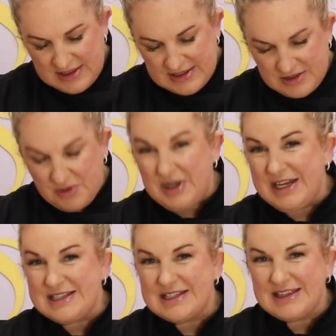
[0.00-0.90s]
so it
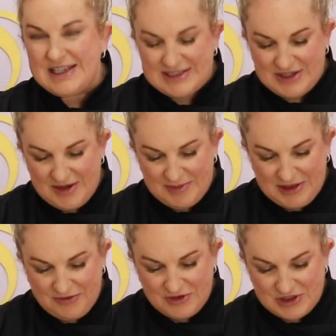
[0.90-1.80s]
needs less time in
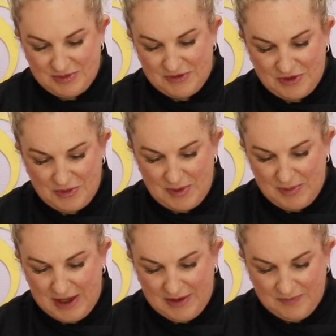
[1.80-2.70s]
the fridge before
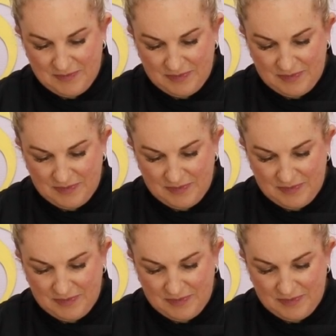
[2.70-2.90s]
whipping.